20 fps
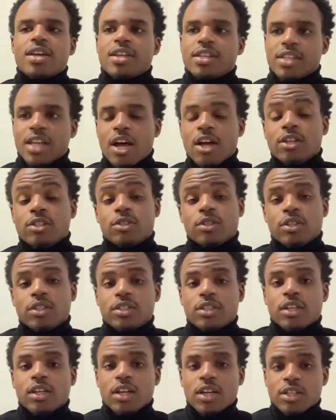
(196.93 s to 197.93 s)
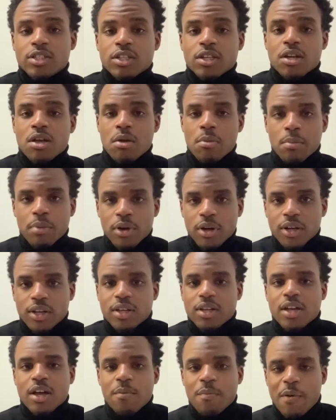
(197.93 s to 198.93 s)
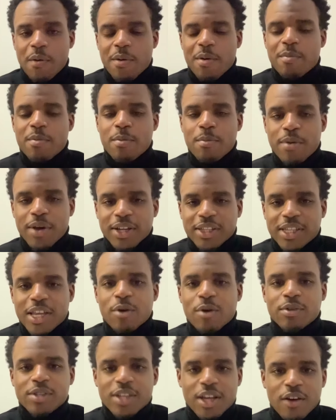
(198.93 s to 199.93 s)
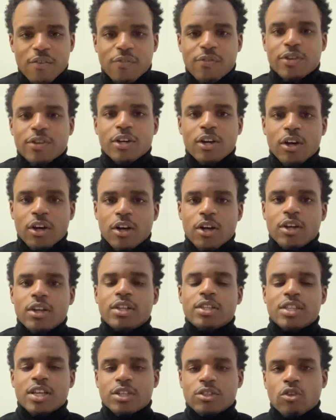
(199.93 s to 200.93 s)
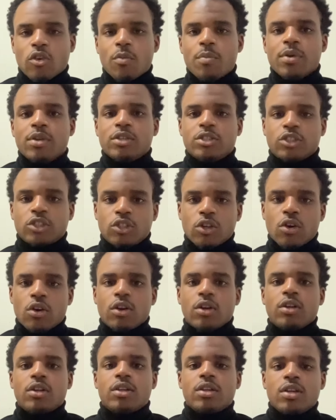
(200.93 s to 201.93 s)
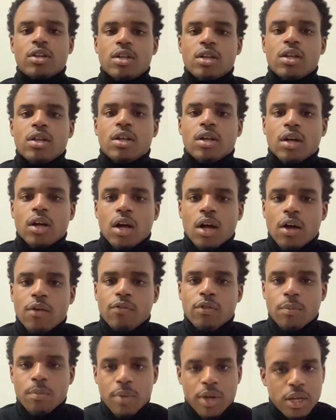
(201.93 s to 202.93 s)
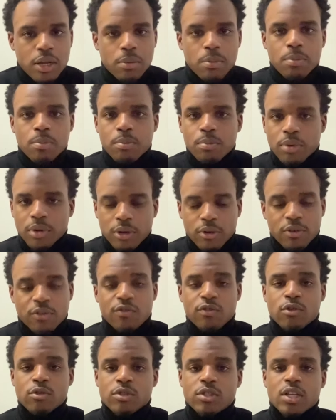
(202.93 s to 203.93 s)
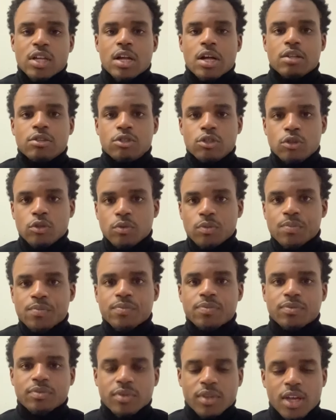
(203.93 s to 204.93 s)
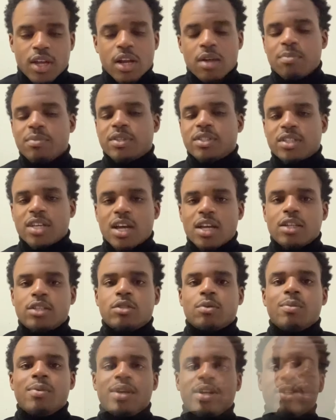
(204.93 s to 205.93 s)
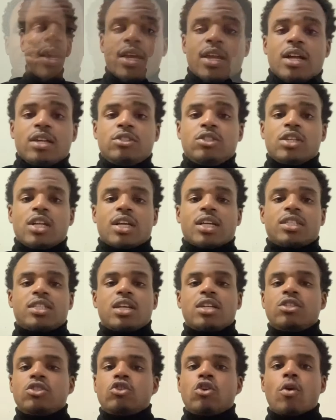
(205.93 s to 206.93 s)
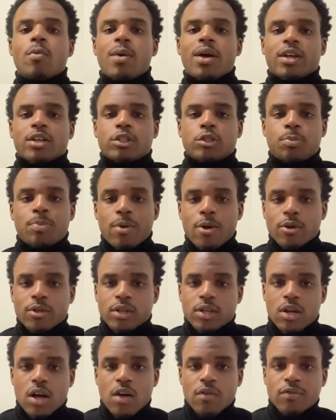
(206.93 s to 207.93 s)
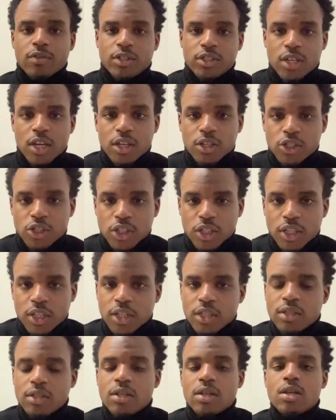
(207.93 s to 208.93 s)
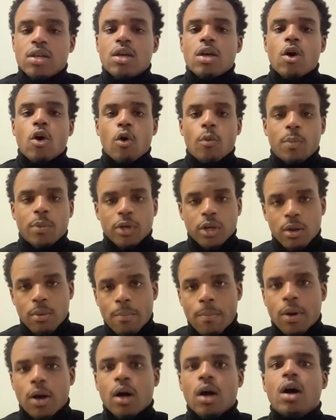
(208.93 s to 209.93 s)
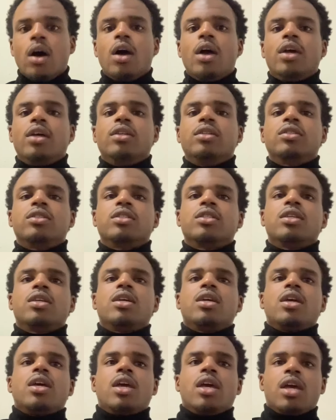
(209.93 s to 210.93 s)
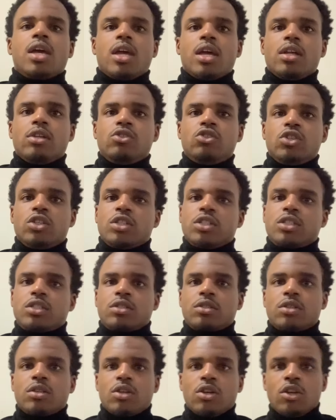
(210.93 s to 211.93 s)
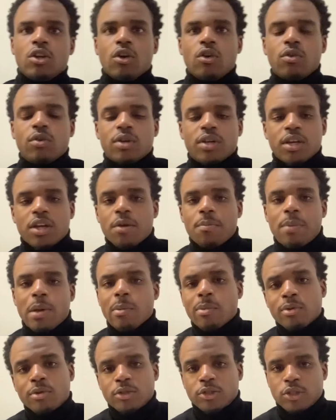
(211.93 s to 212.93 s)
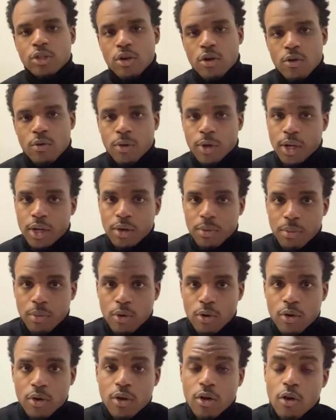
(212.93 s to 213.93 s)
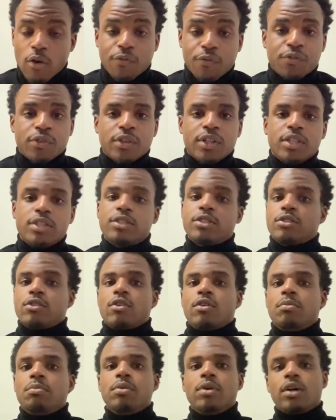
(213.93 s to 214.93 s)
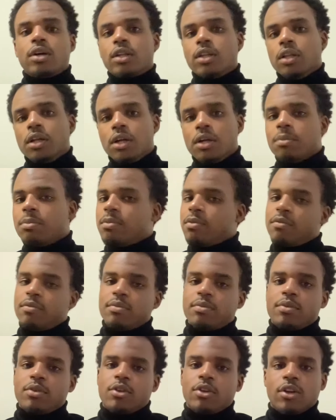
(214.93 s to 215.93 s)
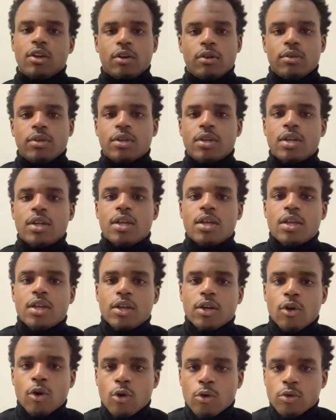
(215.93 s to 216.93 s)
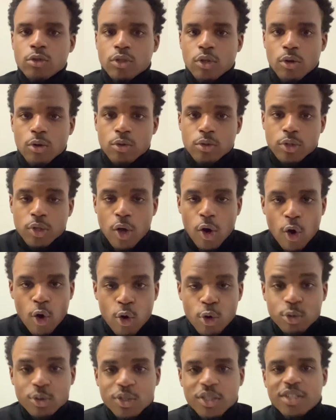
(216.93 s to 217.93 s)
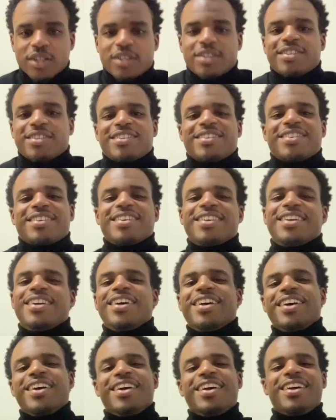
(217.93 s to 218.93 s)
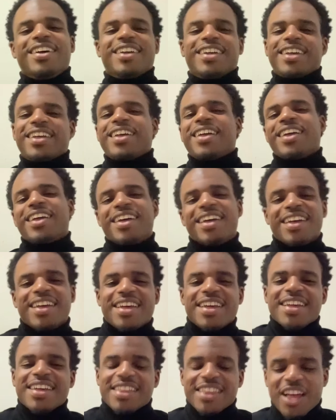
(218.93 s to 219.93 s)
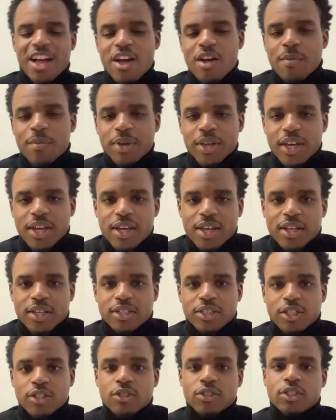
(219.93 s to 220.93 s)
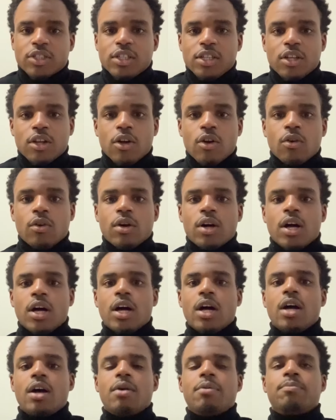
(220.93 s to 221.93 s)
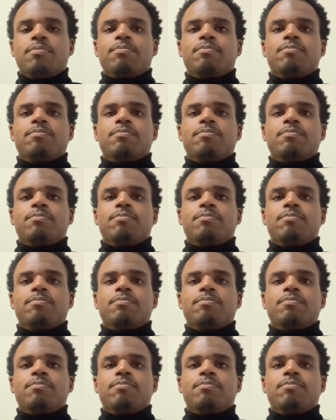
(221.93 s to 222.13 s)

It's a good book. I'm gonna break that one down for y'all. That's gonna be the start of the many book reviews that I do. And I'm excited to bring it to y'all. Like I said, I just hope I can spark the conversation, open up minds, and just, you know, get people to start reading more. Hopefully start a book club, you know, goals. But yeah, seriously though,